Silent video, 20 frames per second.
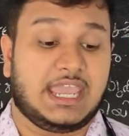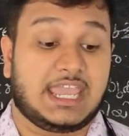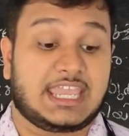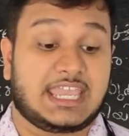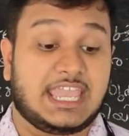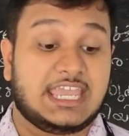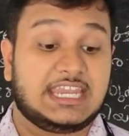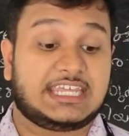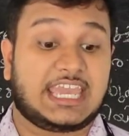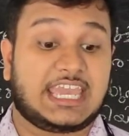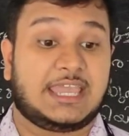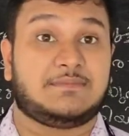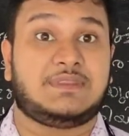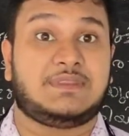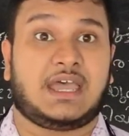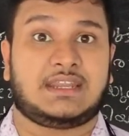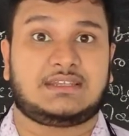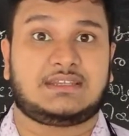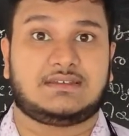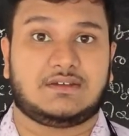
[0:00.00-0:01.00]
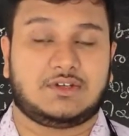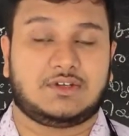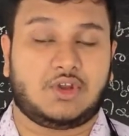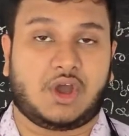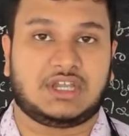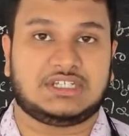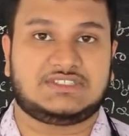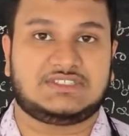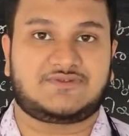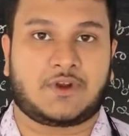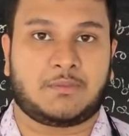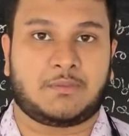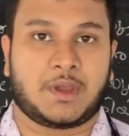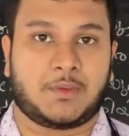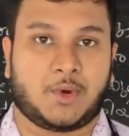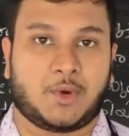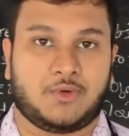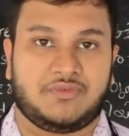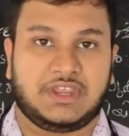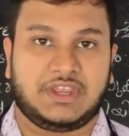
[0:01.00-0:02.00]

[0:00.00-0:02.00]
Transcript: Again came that noise from above.